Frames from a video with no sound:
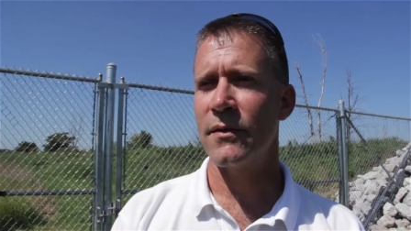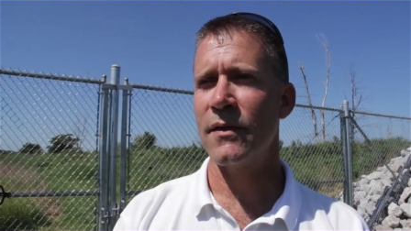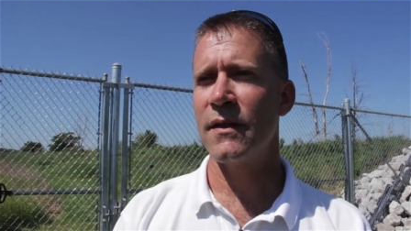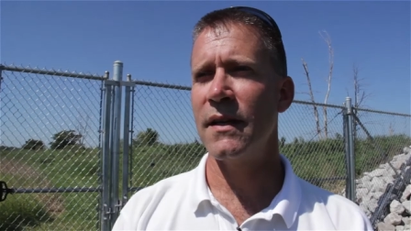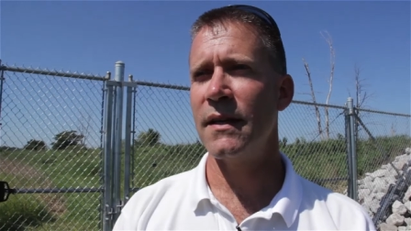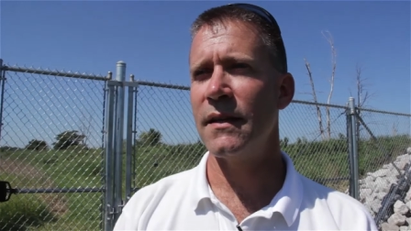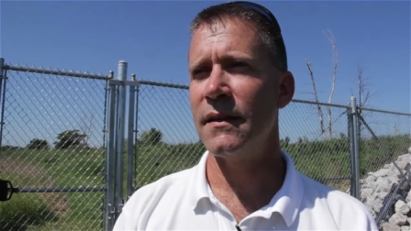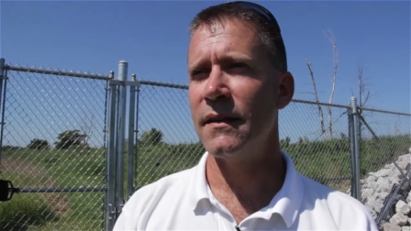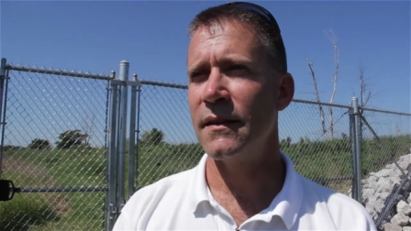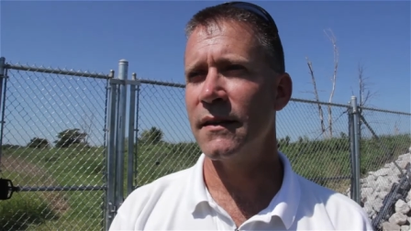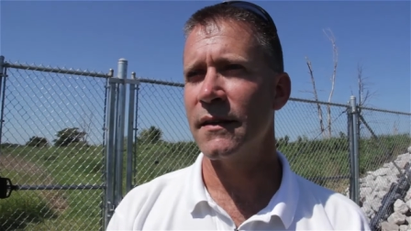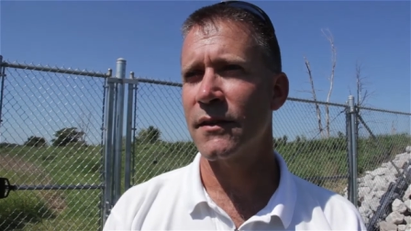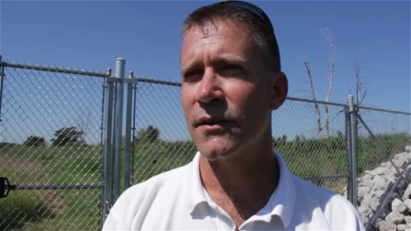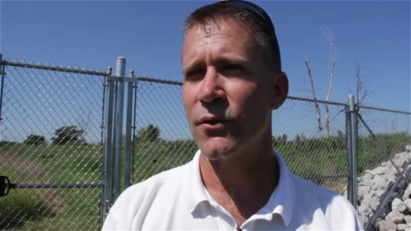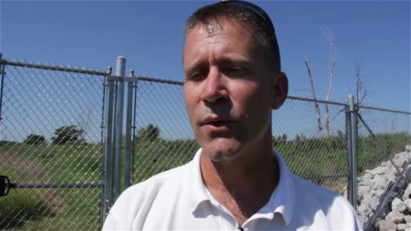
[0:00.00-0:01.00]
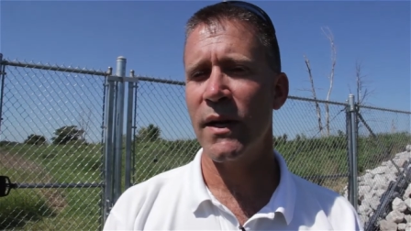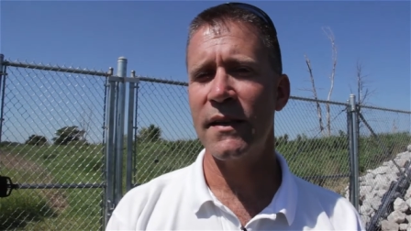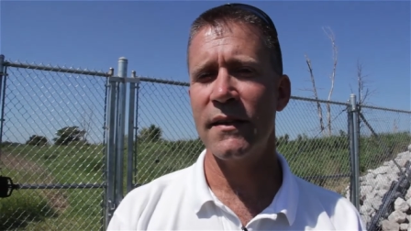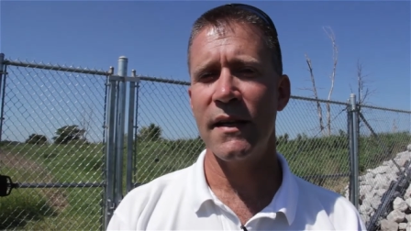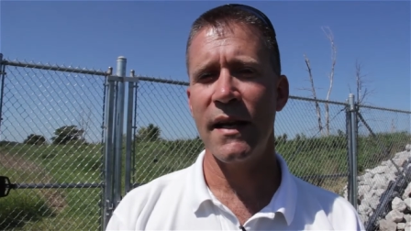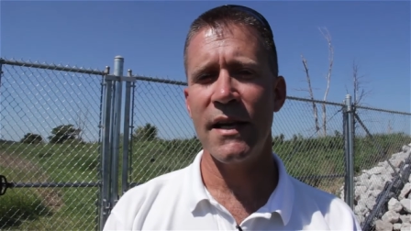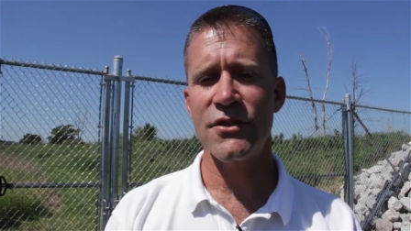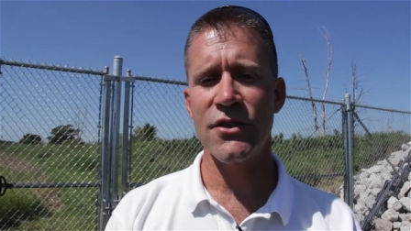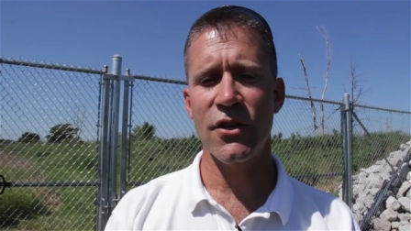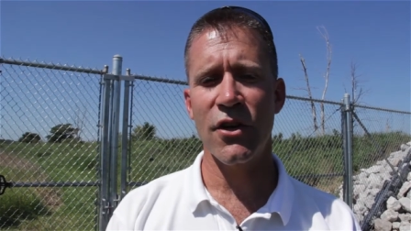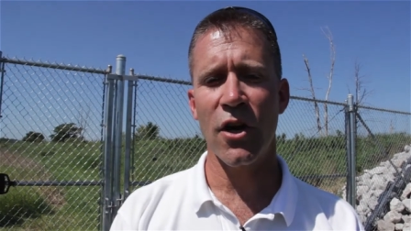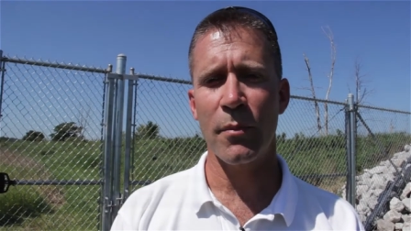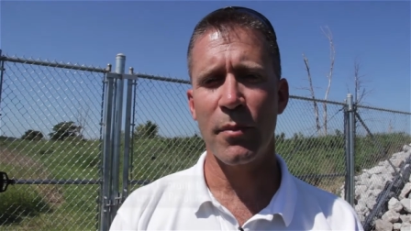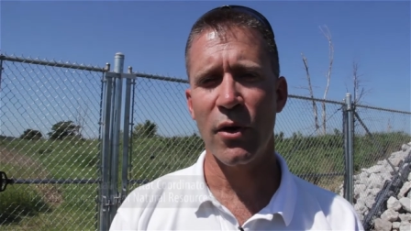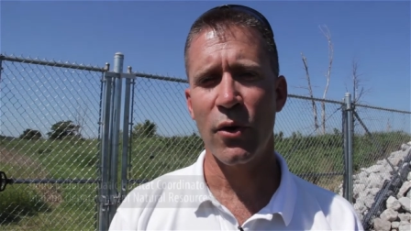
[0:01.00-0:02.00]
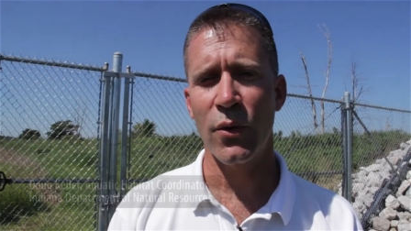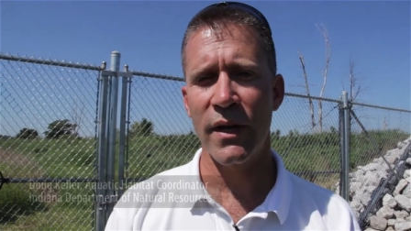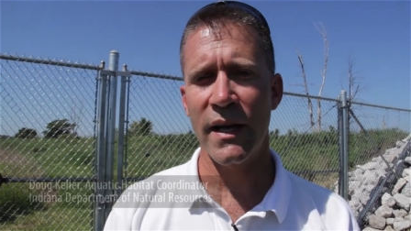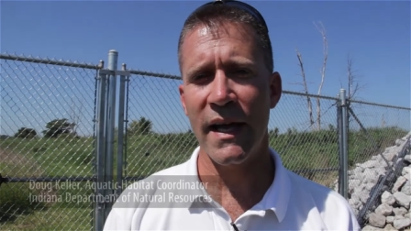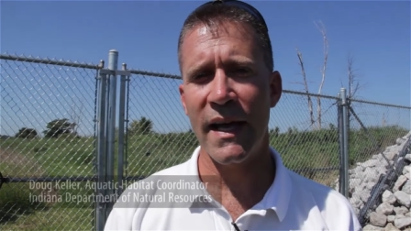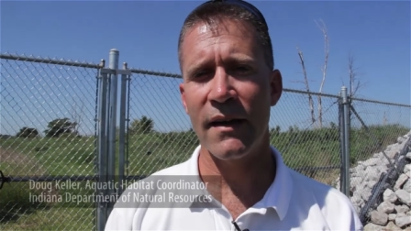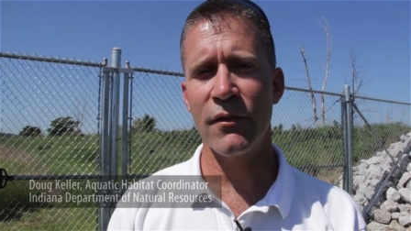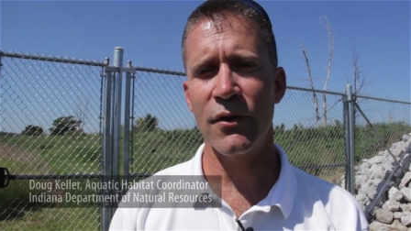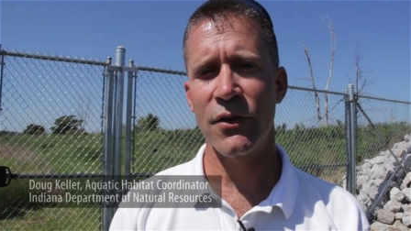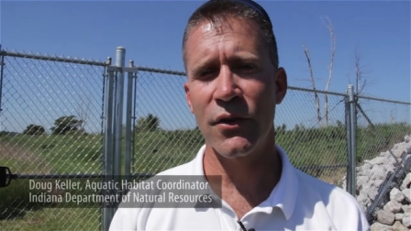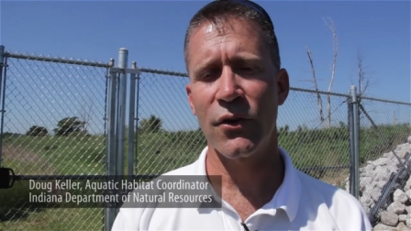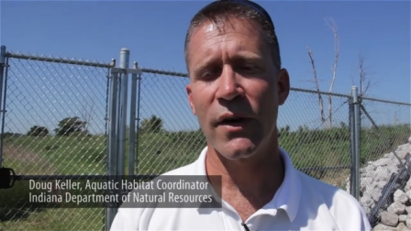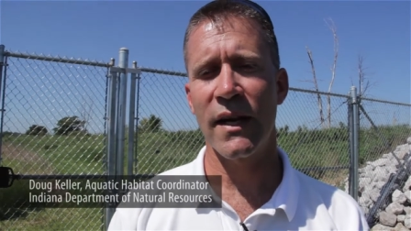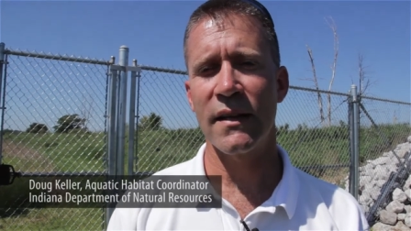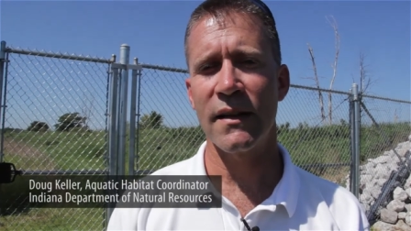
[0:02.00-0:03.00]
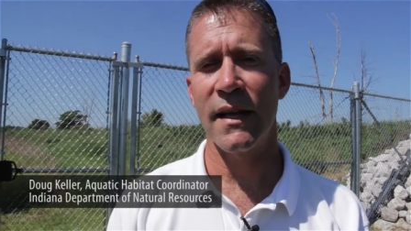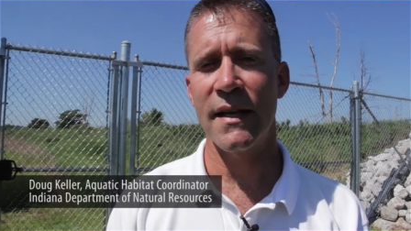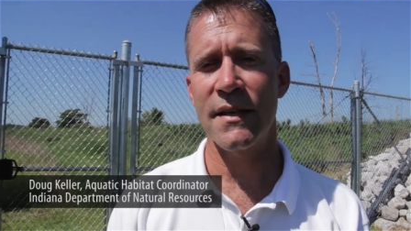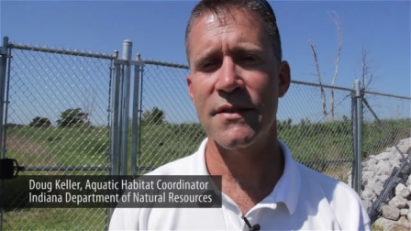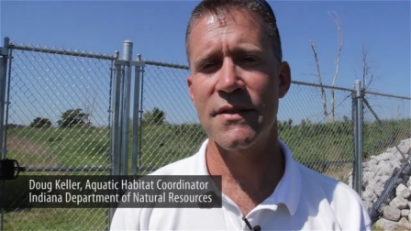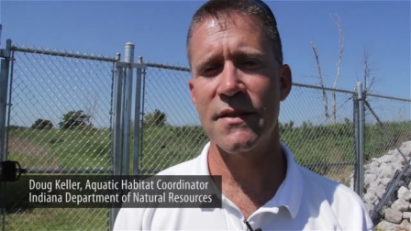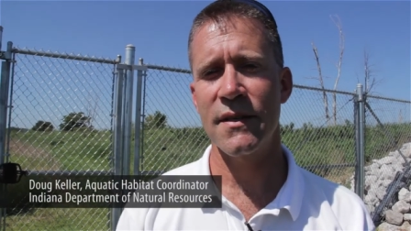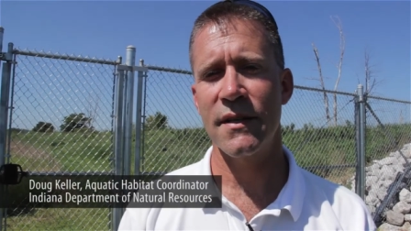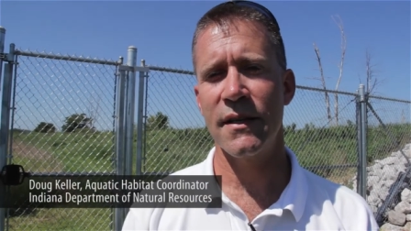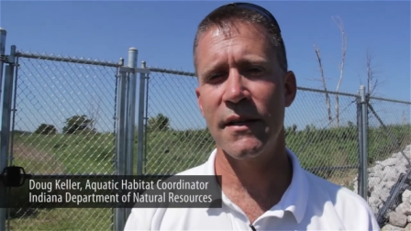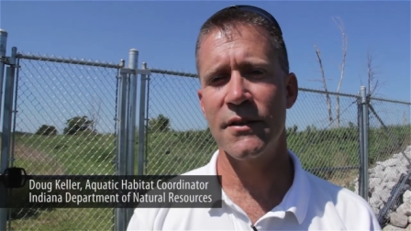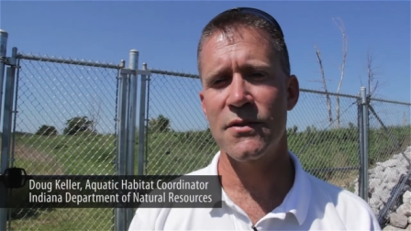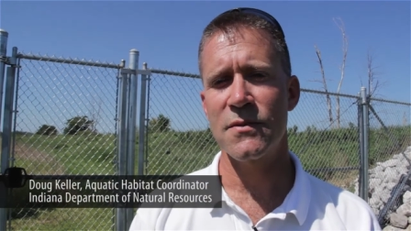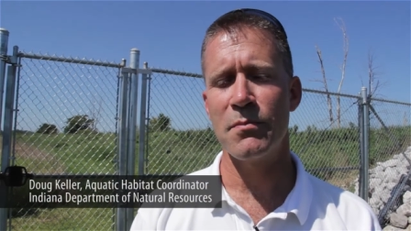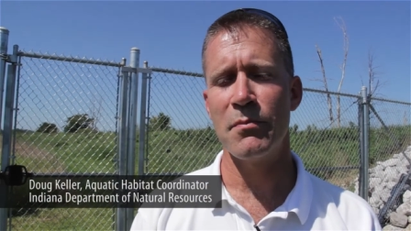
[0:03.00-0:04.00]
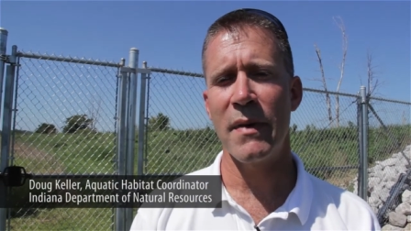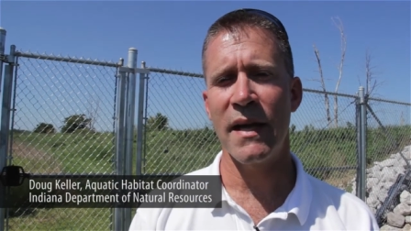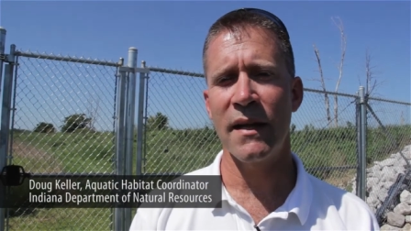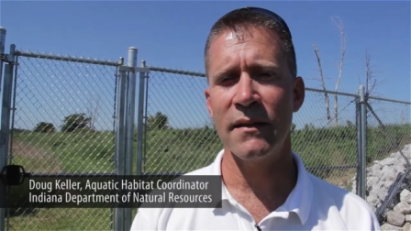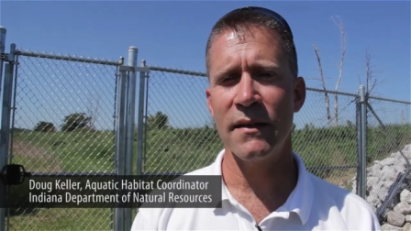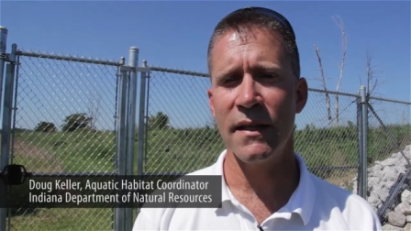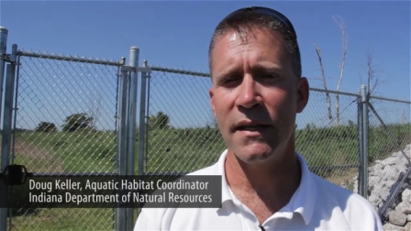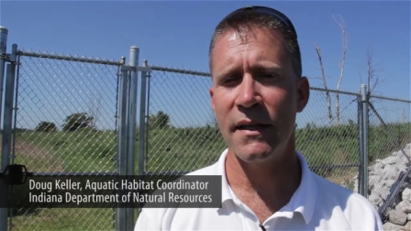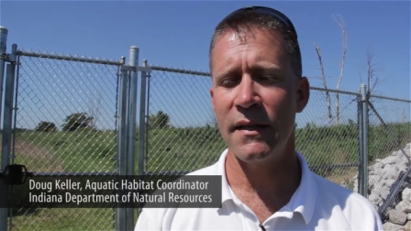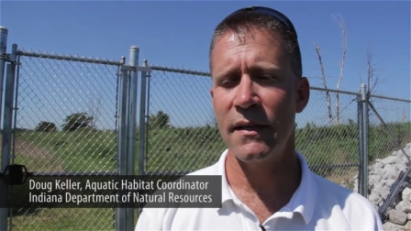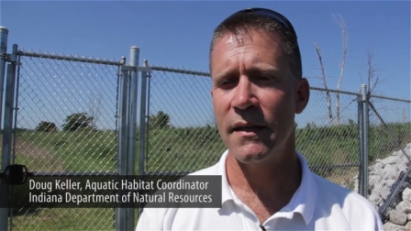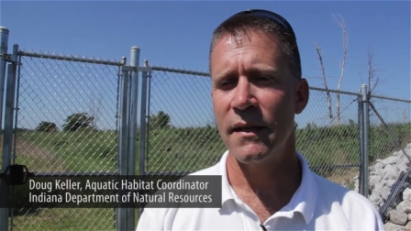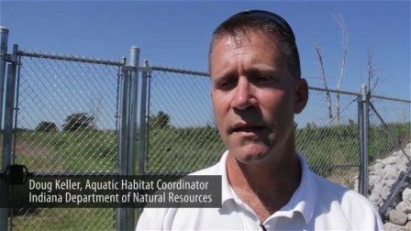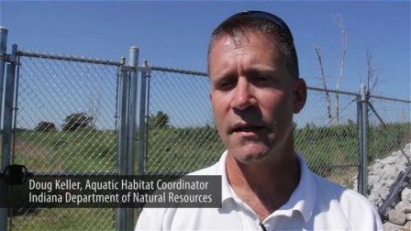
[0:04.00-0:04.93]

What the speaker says: The threat that Asian carp are going to have on the Great Lakes is mainly